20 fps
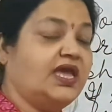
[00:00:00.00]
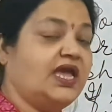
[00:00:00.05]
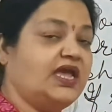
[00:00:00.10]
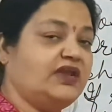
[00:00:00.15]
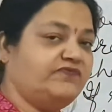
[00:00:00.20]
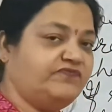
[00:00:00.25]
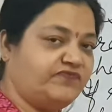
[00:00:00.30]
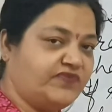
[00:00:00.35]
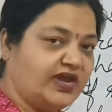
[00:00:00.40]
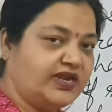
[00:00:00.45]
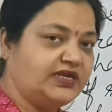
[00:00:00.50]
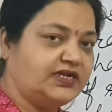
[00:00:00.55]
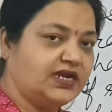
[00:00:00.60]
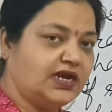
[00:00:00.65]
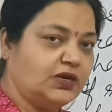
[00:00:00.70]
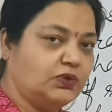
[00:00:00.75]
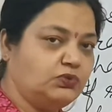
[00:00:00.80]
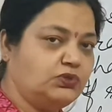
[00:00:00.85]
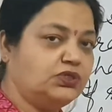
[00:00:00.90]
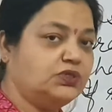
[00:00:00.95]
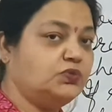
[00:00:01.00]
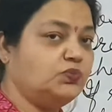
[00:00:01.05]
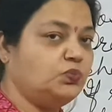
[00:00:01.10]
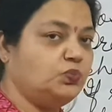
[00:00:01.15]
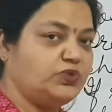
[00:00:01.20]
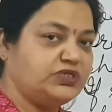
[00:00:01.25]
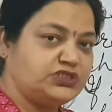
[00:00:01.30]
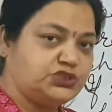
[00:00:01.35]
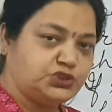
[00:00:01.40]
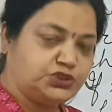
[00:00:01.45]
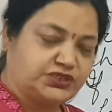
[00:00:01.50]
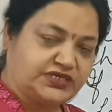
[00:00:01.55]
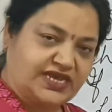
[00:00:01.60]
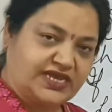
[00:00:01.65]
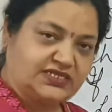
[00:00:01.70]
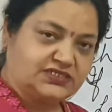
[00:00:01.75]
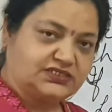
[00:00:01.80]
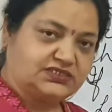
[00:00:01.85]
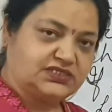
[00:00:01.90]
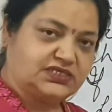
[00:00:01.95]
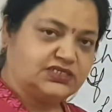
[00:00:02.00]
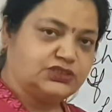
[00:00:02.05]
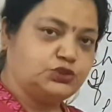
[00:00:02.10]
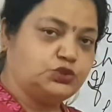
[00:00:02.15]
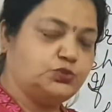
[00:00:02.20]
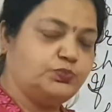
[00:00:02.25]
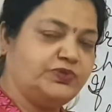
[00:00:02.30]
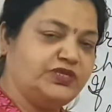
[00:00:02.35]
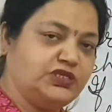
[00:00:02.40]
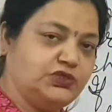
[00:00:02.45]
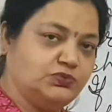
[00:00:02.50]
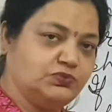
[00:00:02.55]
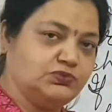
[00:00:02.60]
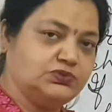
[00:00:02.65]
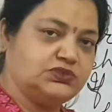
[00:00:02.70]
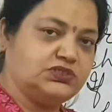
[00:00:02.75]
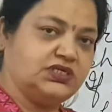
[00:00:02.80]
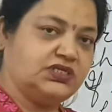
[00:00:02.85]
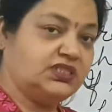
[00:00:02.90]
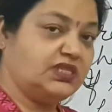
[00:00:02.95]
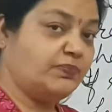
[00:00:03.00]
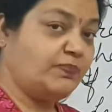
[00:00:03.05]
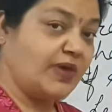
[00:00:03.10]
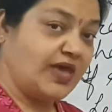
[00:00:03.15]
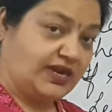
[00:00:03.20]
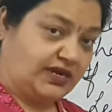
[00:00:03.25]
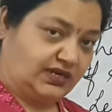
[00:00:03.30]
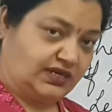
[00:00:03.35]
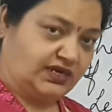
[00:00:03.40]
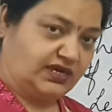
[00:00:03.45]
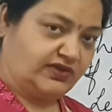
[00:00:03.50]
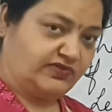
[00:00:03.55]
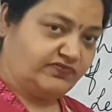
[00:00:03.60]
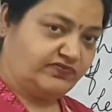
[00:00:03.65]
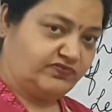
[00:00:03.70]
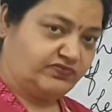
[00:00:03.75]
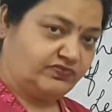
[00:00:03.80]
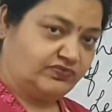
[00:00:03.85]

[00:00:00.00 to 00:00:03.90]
and find out which tense is to be used in the paragraph.